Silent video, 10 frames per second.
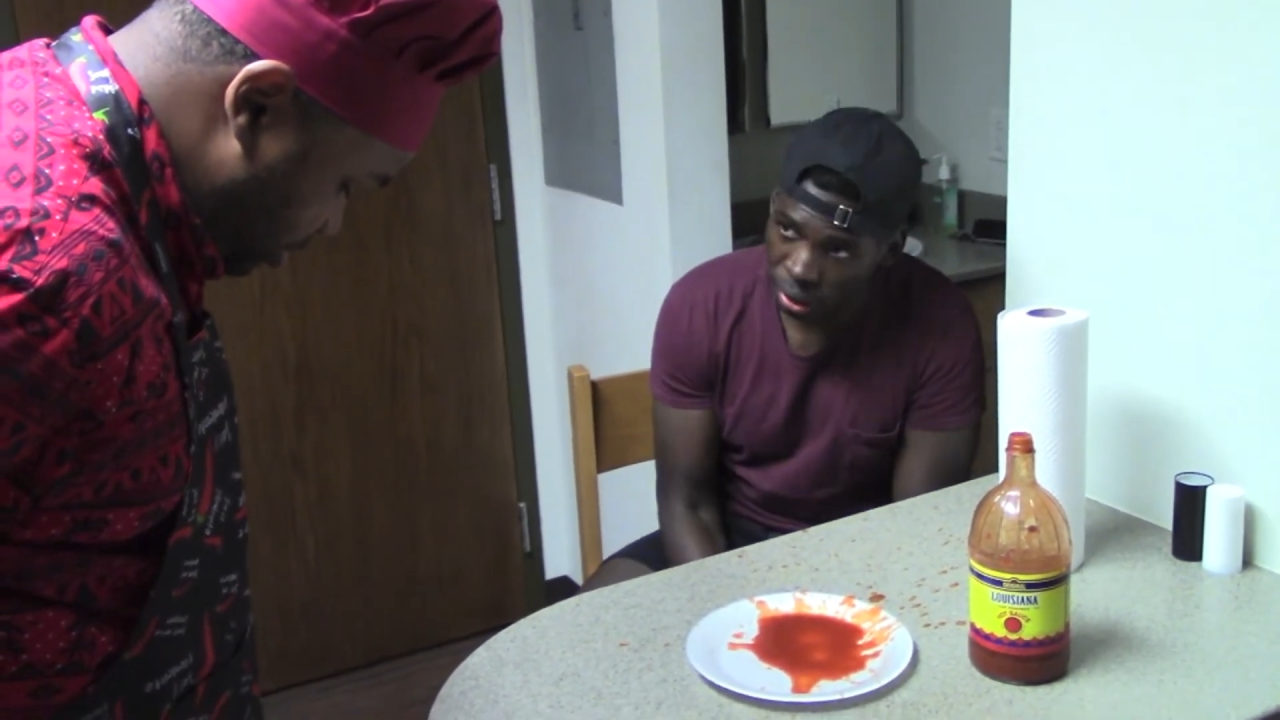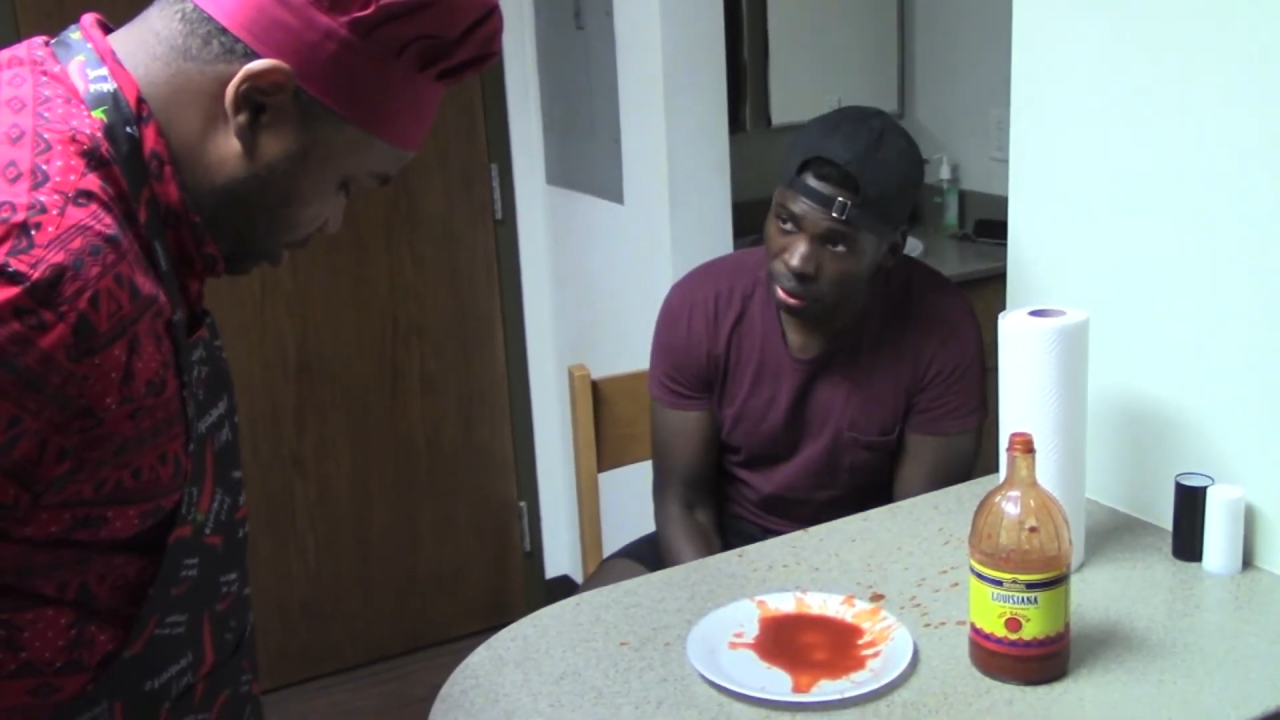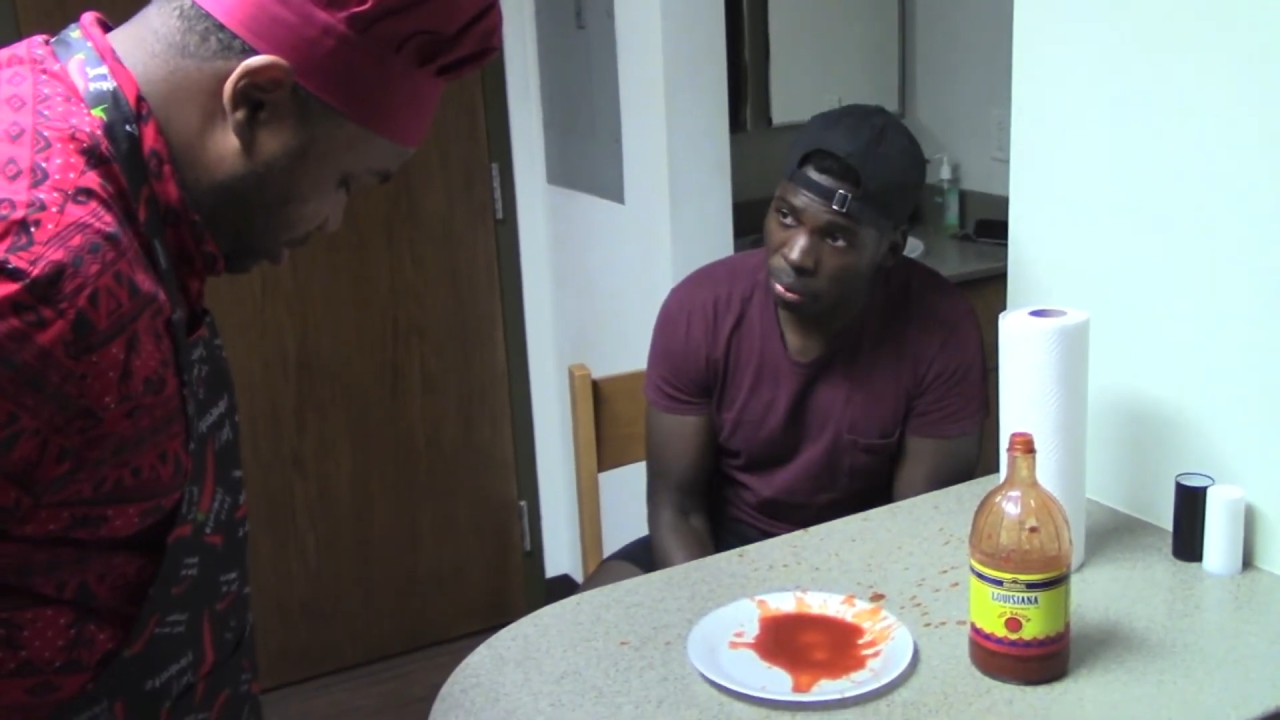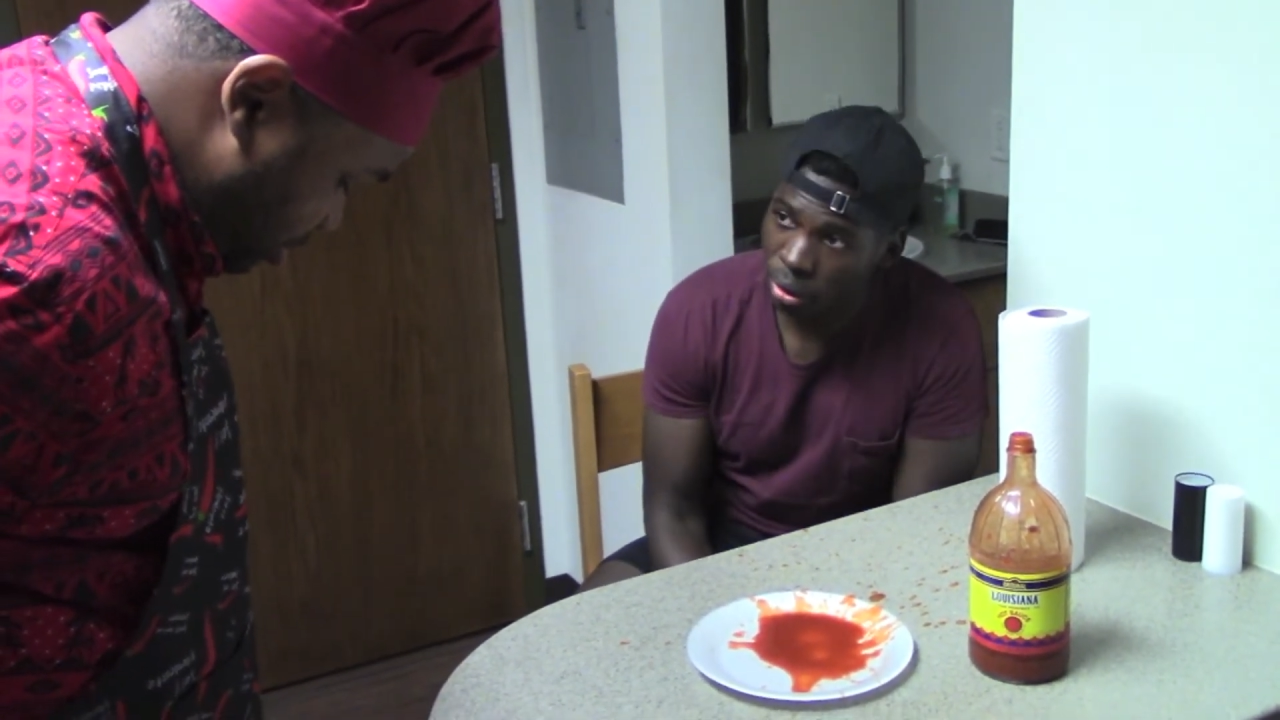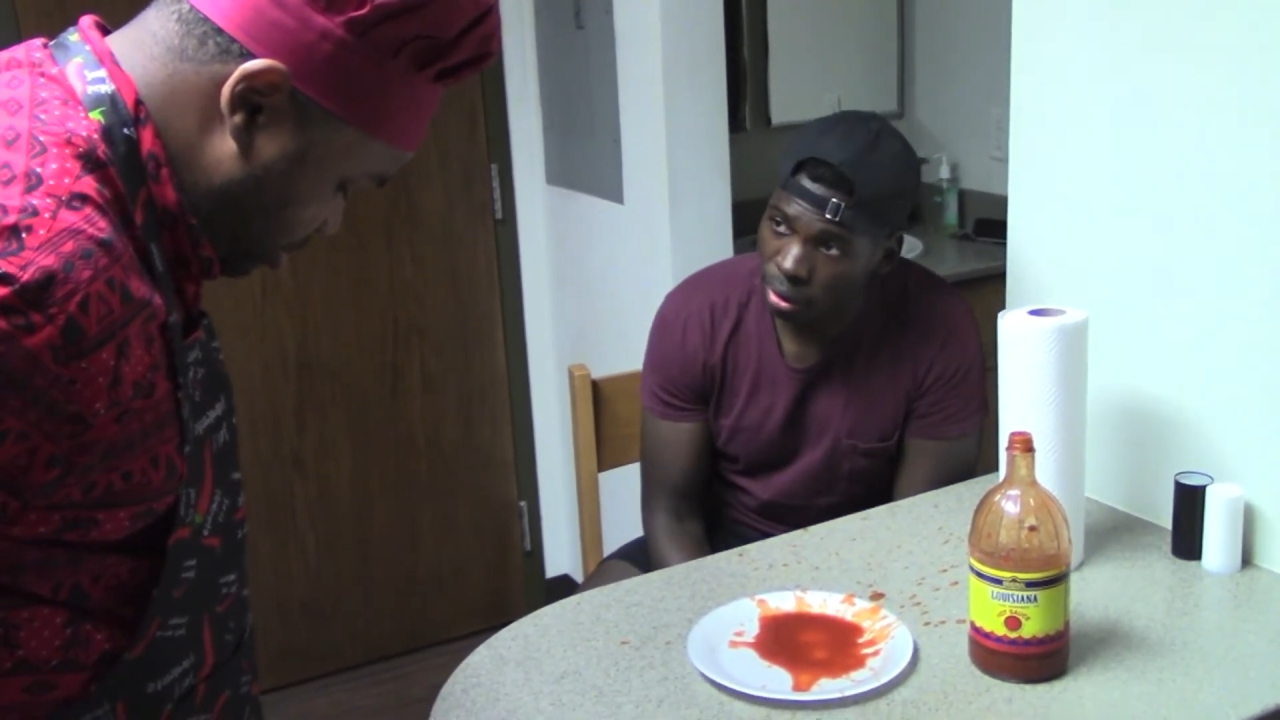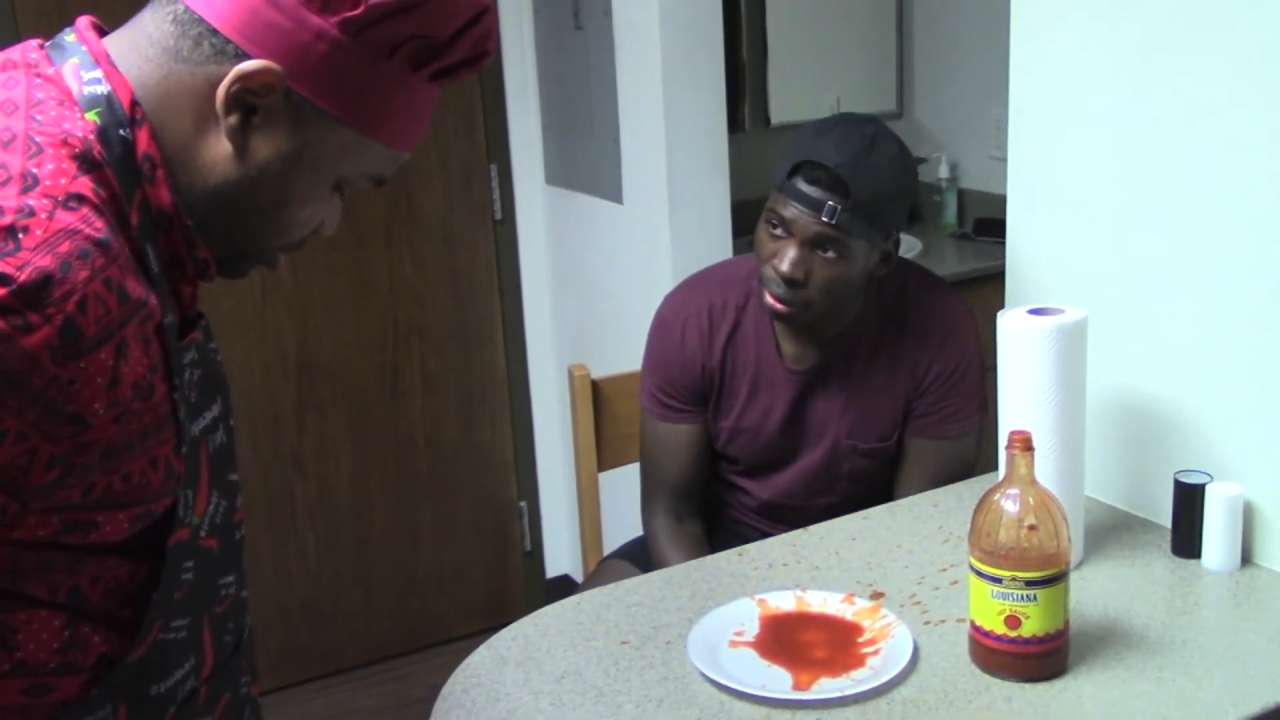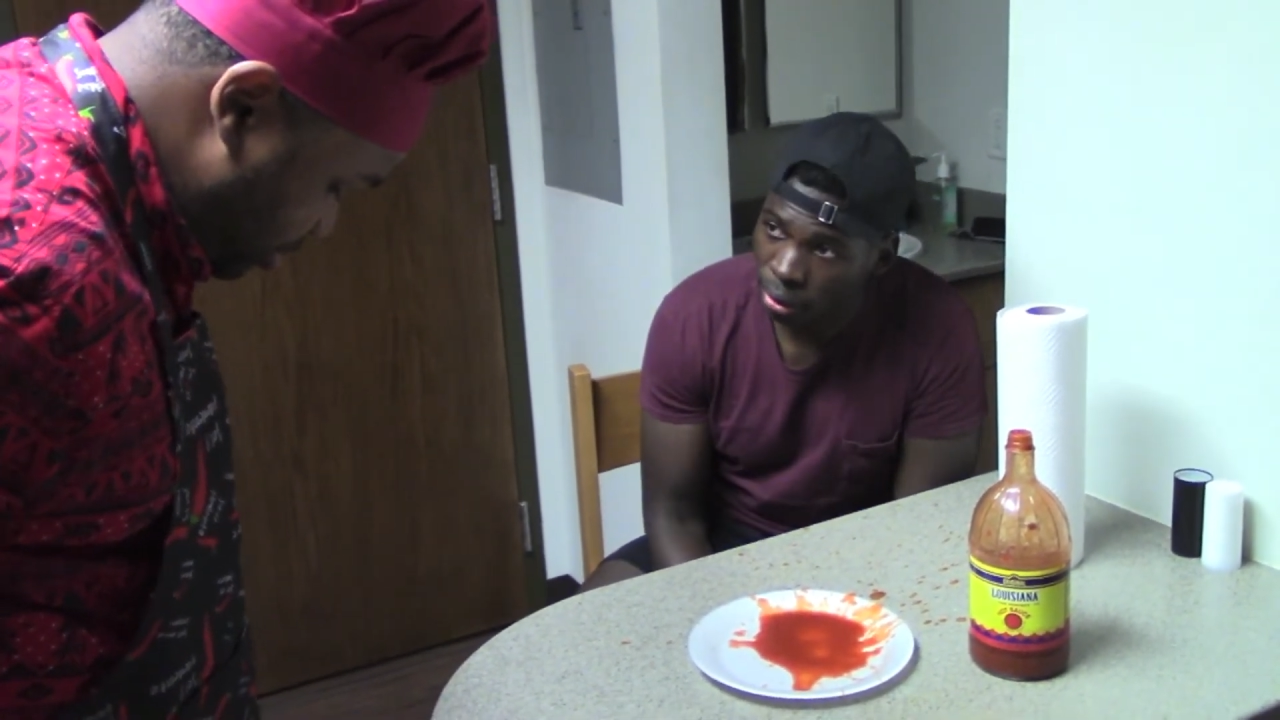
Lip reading: off, yeah.